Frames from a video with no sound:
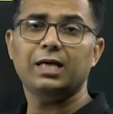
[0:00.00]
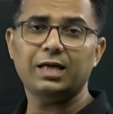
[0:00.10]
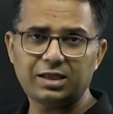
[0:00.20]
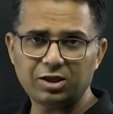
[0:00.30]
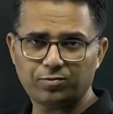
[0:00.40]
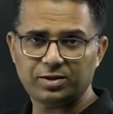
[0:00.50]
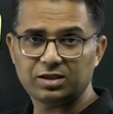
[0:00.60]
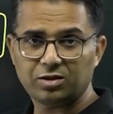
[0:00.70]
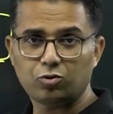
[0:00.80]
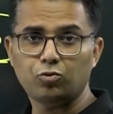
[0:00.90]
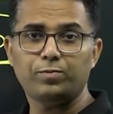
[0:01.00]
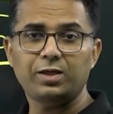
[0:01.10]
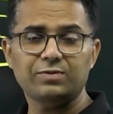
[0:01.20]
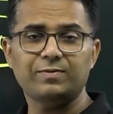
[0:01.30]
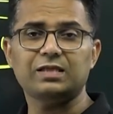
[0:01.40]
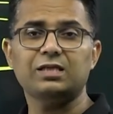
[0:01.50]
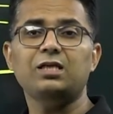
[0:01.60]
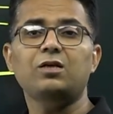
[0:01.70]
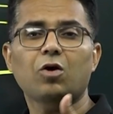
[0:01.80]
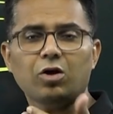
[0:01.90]
80 rupees. Rupee has
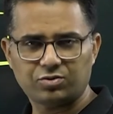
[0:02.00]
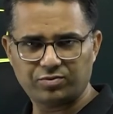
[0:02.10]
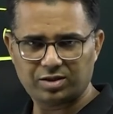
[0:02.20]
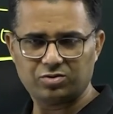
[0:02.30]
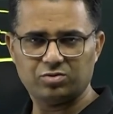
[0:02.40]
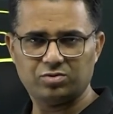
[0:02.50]
basically lost value.